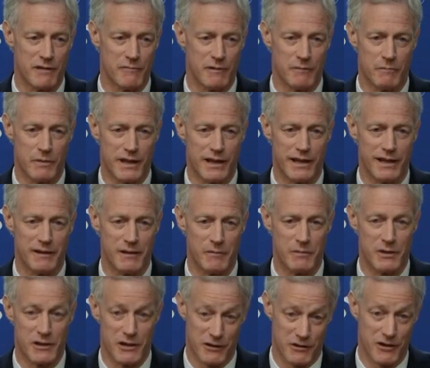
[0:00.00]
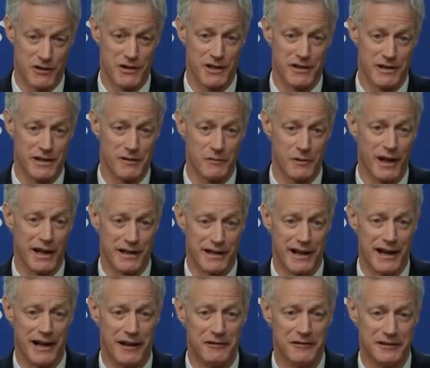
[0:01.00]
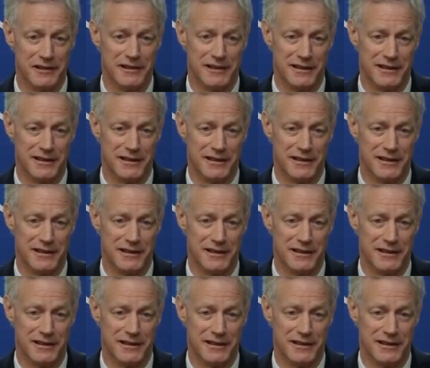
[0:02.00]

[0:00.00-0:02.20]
she would be in the position she's in right now.